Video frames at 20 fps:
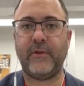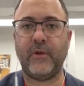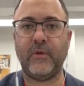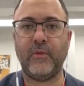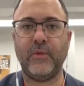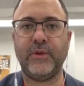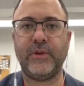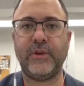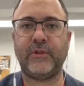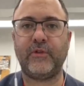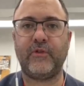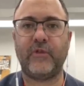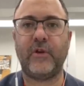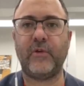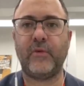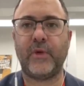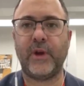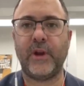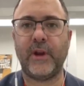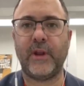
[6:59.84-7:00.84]
of whom would disagree
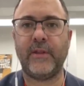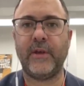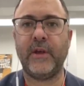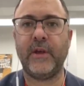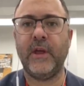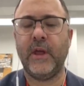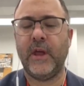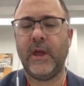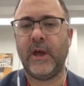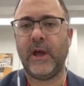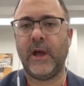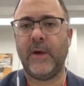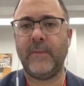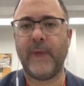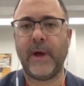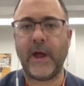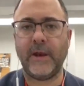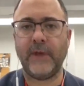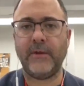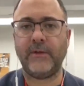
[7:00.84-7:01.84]
with one another. Um,
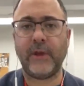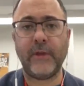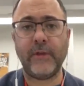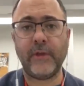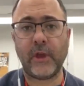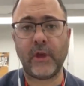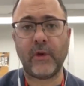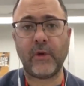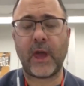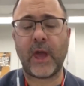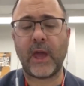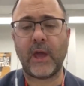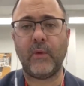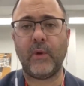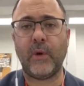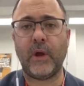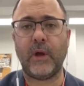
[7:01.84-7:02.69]
and in the UK,